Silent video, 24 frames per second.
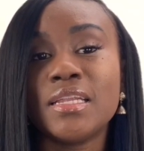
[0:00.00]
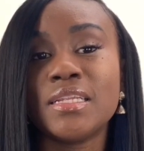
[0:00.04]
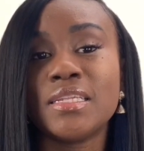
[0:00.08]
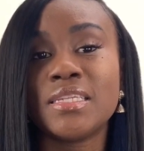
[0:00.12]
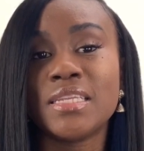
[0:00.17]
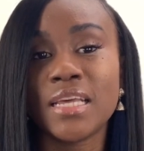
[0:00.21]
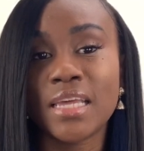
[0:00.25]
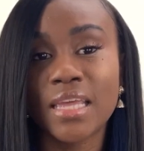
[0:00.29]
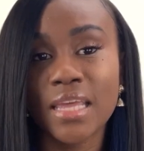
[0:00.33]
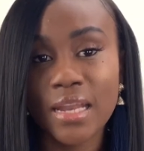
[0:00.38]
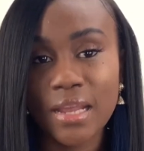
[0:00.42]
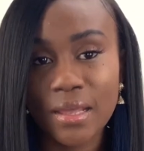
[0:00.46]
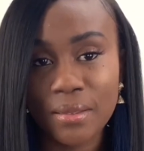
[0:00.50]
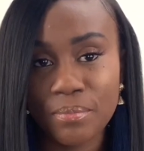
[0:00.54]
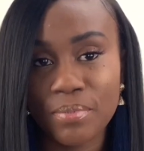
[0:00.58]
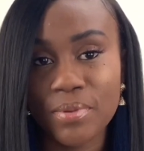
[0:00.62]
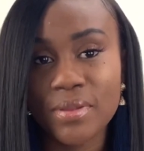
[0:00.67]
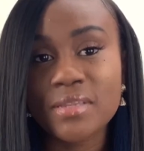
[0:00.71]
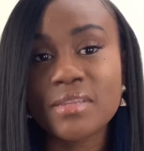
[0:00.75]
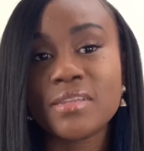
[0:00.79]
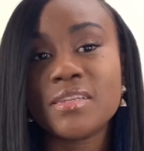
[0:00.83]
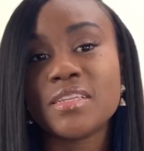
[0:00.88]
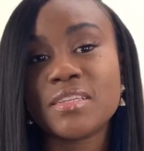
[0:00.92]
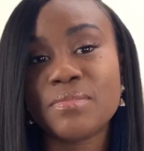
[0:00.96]
to get a
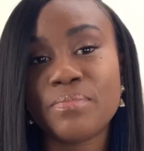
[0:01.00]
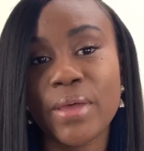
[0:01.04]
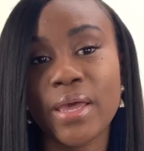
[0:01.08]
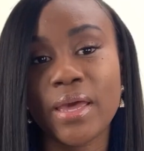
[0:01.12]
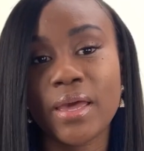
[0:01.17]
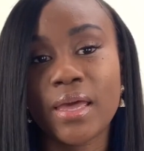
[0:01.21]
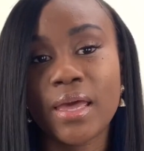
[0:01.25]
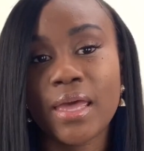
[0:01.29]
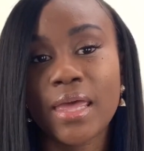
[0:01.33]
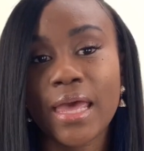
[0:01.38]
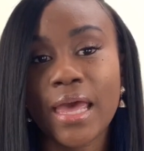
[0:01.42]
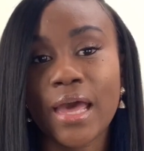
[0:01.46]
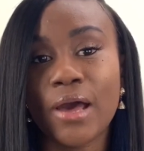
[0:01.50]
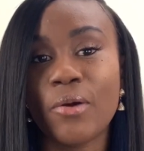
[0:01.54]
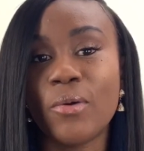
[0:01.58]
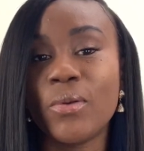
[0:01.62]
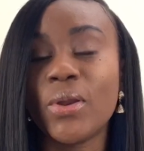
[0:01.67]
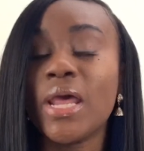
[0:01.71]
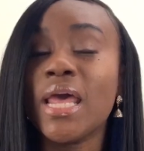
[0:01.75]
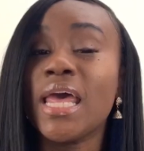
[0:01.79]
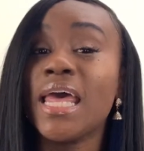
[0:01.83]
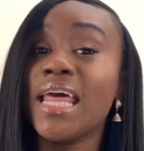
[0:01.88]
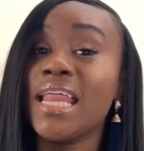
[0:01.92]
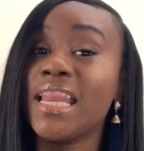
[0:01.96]
business bank account.
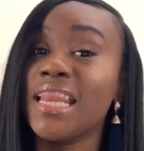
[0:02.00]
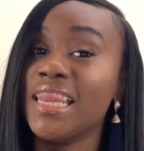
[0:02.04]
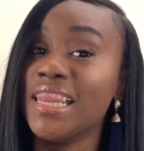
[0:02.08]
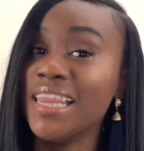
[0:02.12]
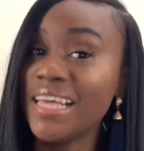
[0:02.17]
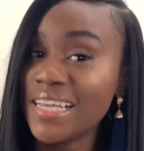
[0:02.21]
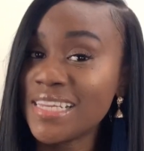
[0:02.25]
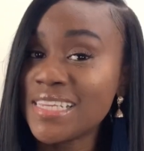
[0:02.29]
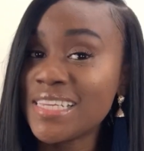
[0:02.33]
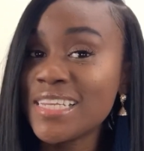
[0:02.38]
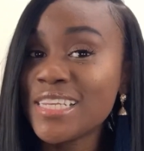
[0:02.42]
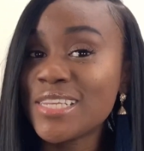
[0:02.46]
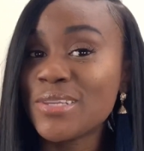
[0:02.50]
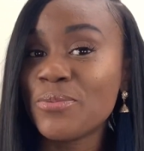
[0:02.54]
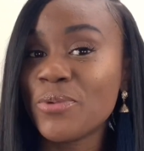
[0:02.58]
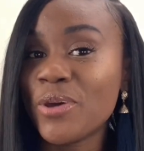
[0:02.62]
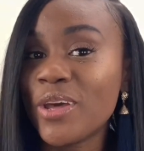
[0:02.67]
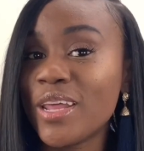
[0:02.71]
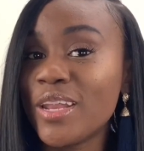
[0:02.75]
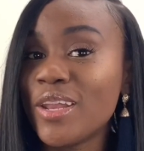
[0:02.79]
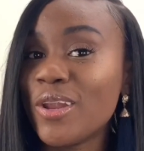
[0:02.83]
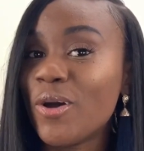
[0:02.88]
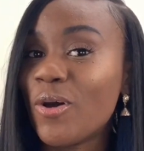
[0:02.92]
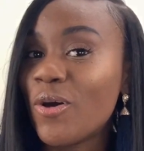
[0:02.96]
This is
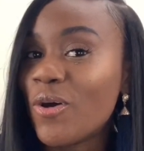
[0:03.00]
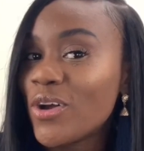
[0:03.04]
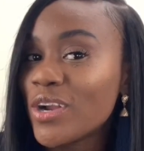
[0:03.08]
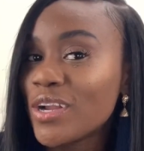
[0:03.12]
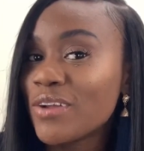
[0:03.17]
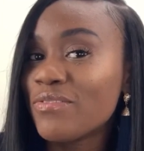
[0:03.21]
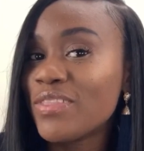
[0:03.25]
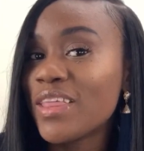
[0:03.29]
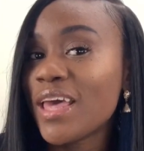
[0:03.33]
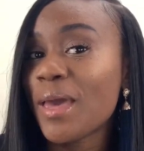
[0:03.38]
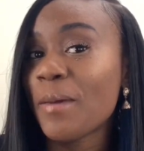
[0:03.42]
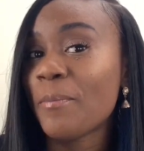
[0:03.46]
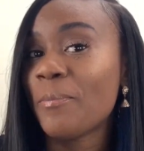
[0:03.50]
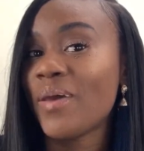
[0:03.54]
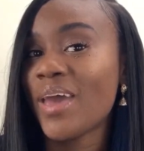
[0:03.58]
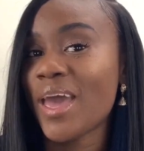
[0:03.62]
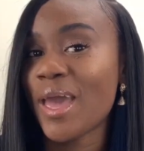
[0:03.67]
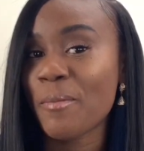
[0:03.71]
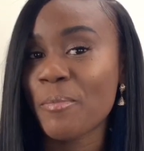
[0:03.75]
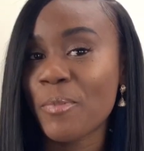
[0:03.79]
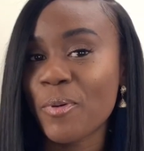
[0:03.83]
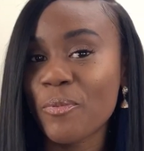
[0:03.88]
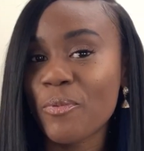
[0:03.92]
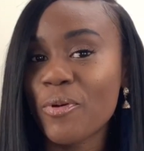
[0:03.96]
when all of that
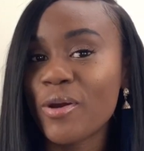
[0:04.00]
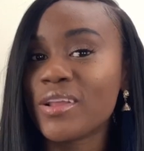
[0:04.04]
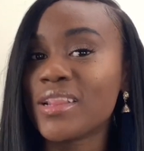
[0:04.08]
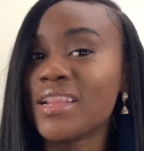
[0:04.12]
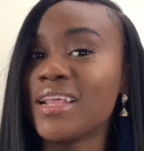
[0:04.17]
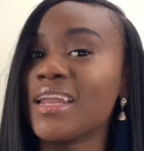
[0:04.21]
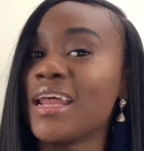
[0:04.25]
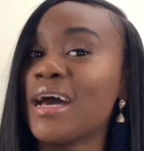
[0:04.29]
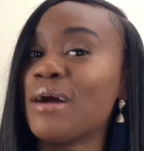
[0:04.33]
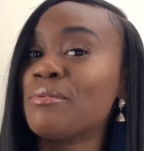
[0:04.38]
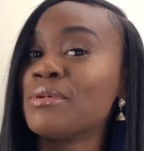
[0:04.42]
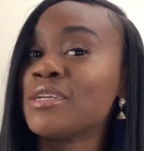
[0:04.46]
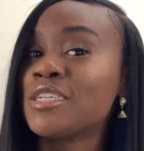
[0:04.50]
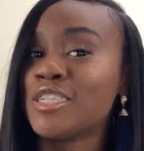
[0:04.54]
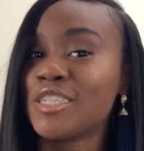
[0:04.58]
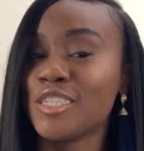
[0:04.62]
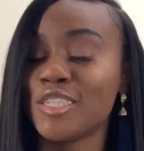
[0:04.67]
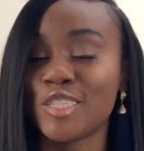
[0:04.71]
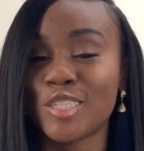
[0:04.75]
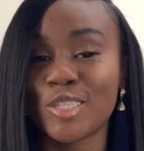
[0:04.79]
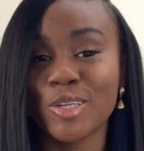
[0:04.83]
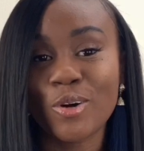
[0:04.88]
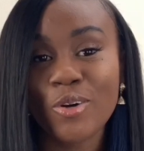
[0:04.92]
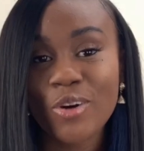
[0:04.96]
paperwork that I was
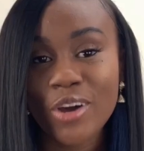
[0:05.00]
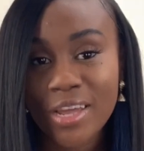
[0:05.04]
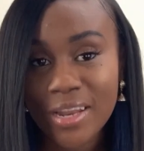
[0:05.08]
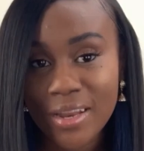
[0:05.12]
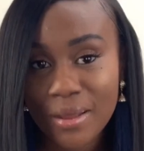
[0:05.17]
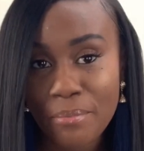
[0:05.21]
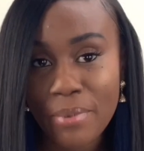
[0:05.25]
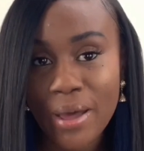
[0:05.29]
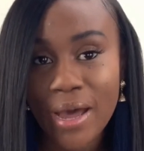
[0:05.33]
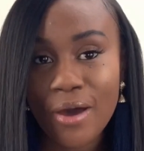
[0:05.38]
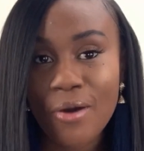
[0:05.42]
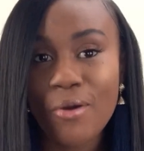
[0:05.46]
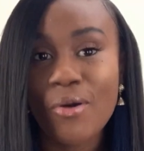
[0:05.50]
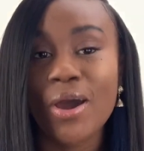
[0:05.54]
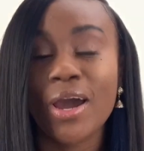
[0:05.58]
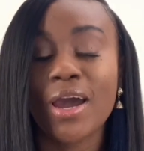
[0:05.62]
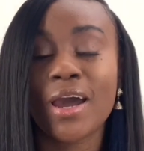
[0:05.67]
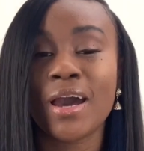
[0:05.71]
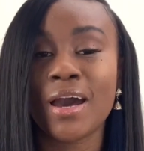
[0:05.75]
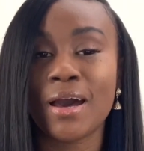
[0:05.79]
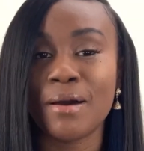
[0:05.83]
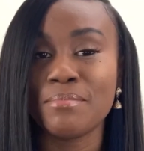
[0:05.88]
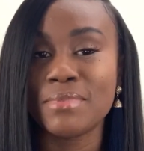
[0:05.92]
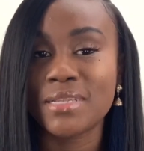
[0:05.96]
just talking about
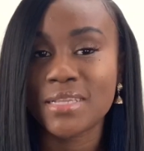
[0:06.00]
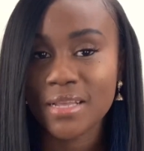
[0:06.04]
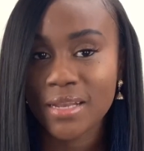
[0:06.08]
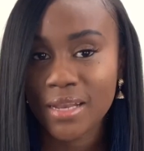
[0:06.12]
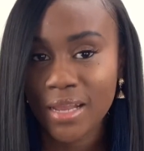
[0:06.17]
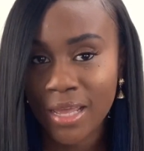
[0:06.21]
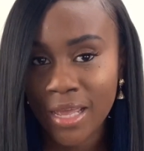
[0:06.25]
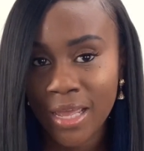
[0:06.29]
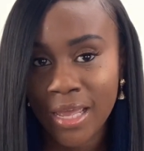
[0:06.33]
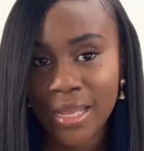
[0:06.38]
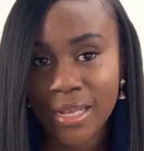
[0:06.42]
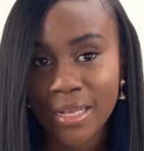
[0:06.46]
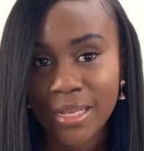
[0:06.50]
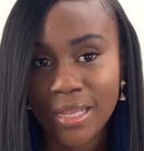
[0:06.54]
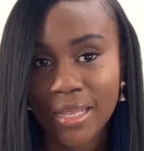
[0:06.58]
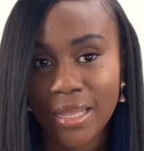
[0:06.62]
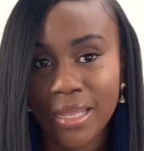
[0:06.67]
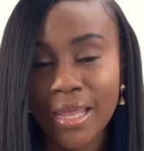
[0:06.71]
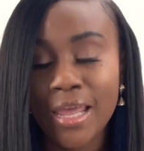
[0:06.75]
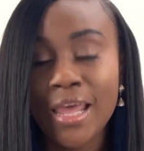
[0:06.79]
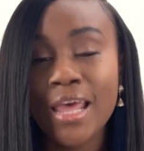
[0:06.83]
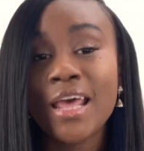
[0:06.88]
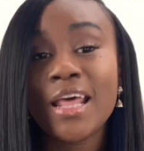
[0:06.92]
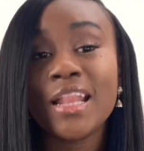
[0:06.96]
comes in handy.